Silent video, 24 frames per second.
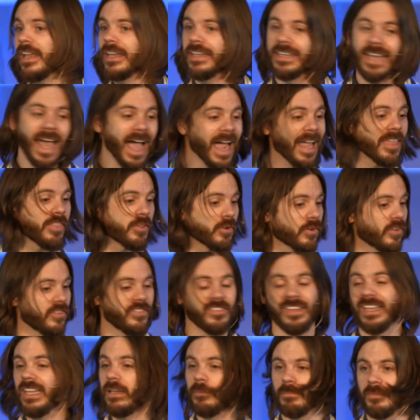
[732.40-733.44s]
neither
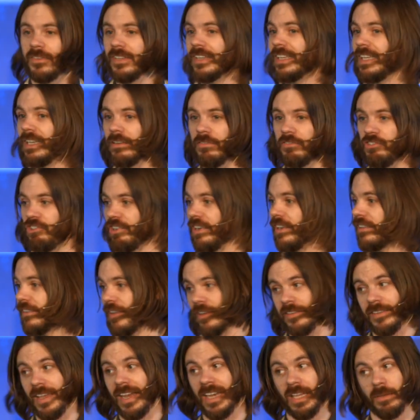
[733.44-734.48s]
seem to give
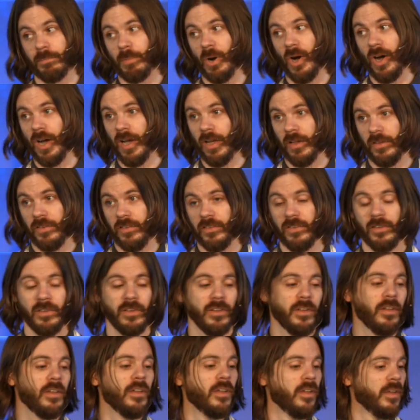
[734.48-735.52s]
Jesus any pause.
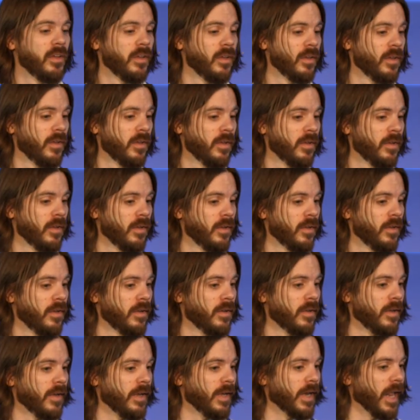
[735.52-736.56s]

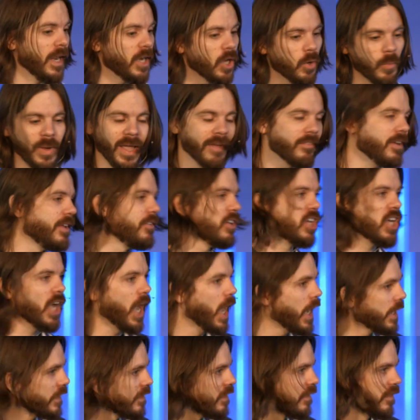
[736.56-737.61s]
And I know we haven't even
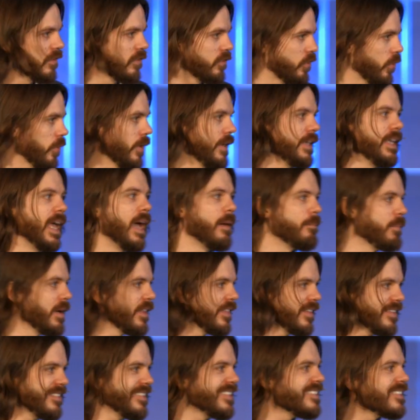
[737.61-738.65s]
gotten to the story yet, but
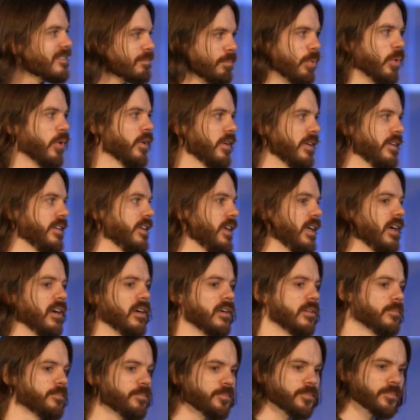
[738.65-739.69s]
this is important
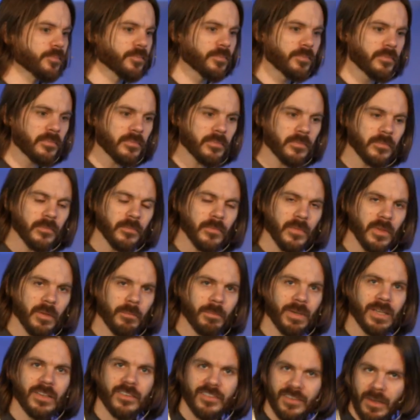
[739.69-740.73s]
here.
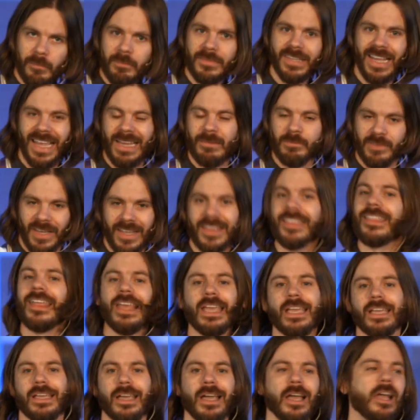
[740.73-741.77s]
Because sometimes I
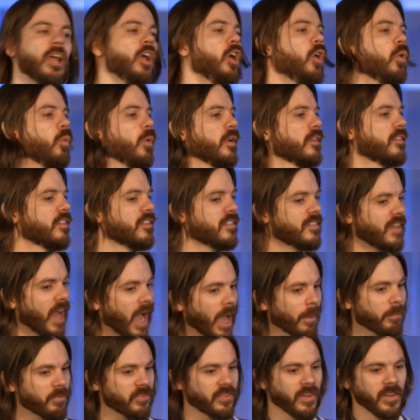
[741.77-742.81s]
think what
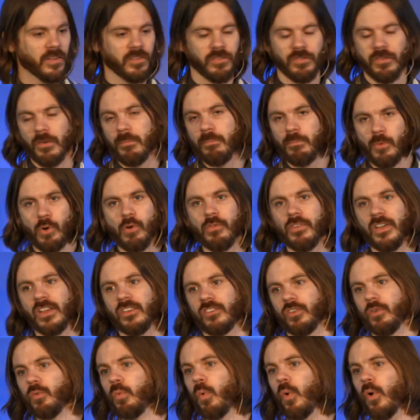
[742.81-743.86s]
stops us from moving
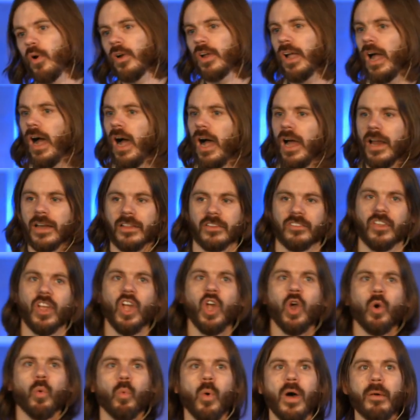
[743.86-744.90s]
toward God is
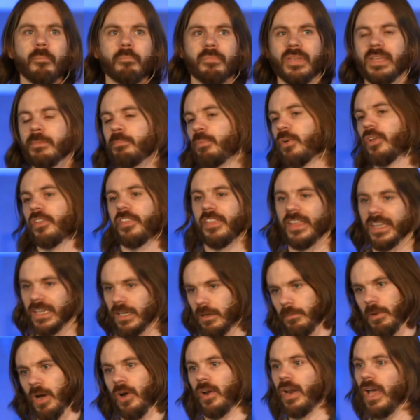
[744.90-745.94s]
what people think
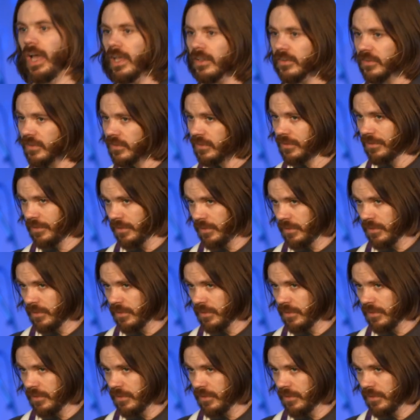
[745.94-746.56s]
about us.